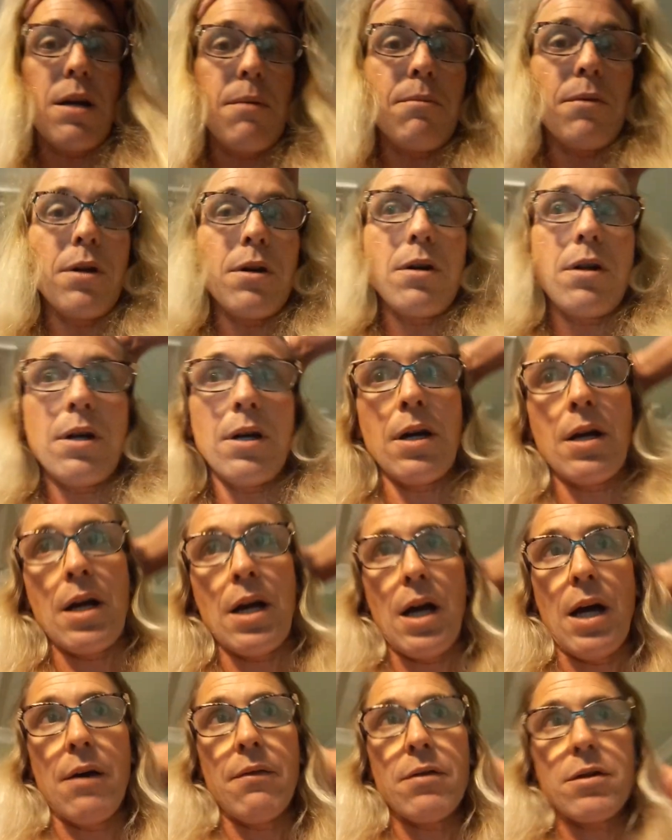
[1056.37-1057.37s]
I'm literally an
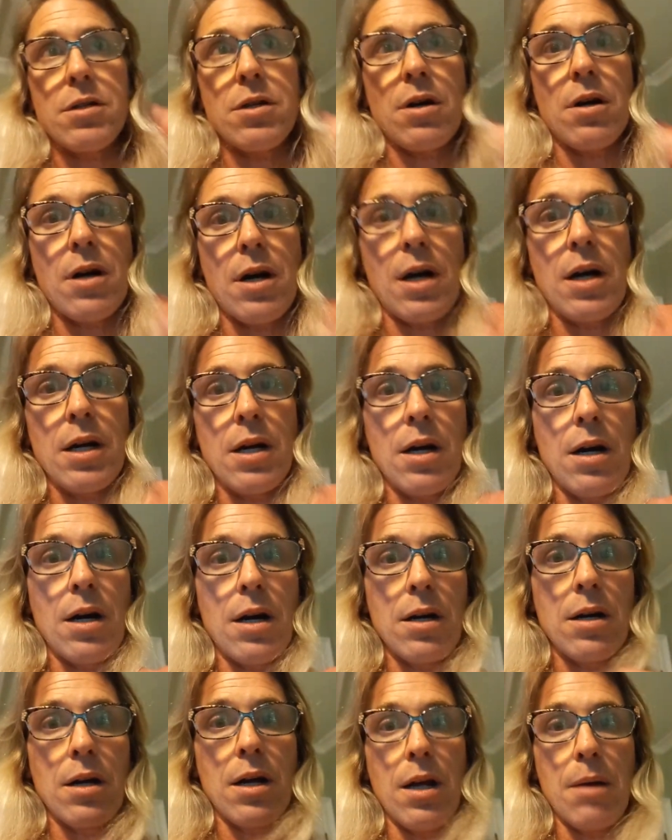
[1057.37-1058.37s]
avatar
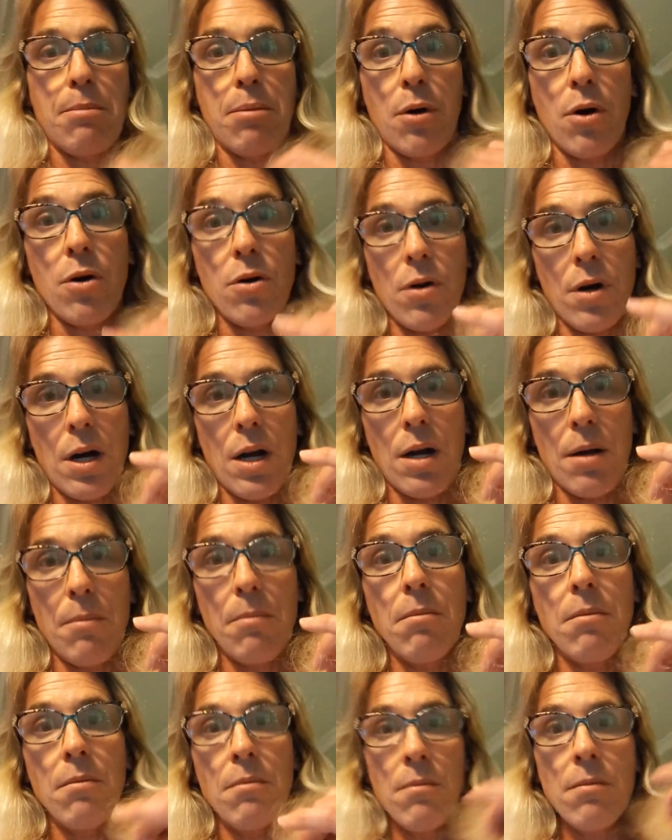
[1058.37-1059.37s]
icon, a
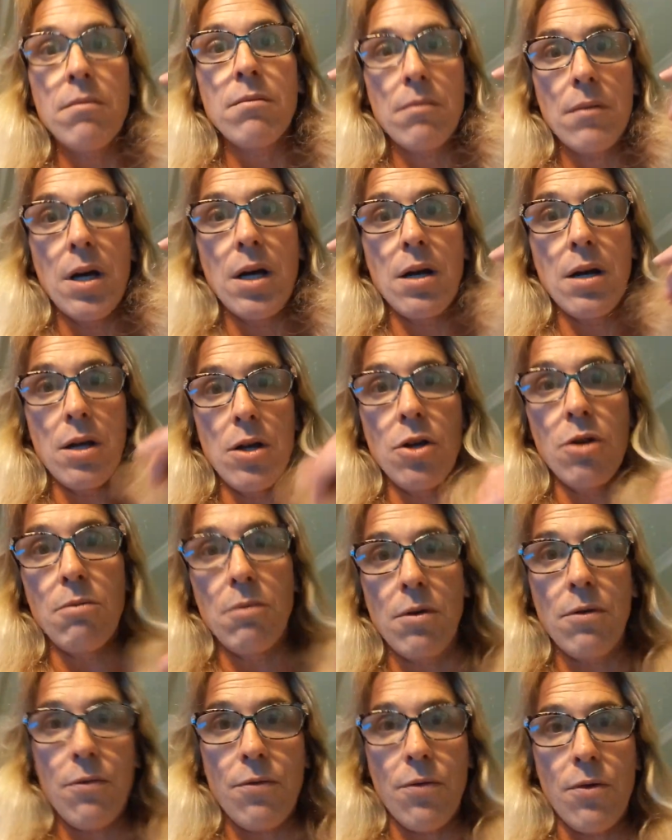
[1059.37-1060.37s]
program in a
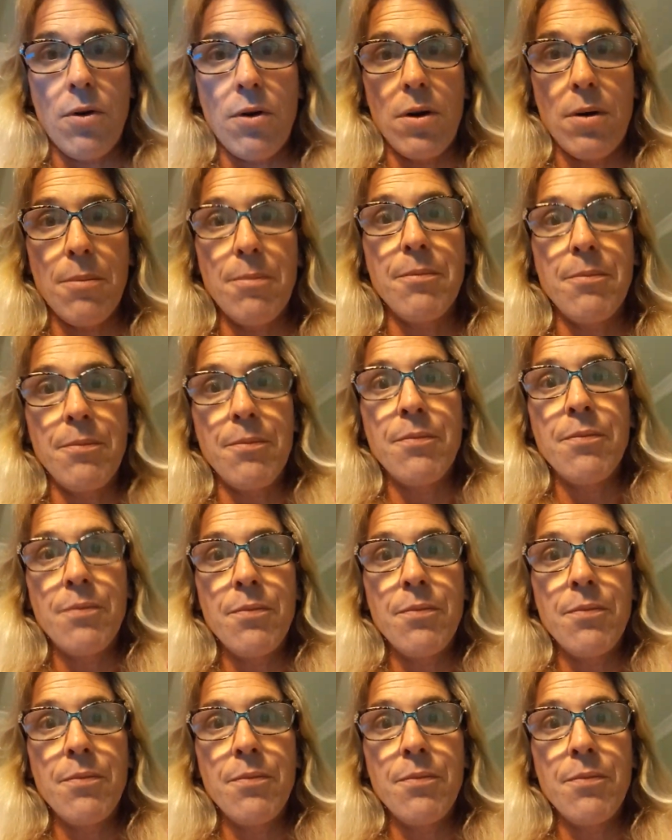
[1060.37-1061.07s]
human form.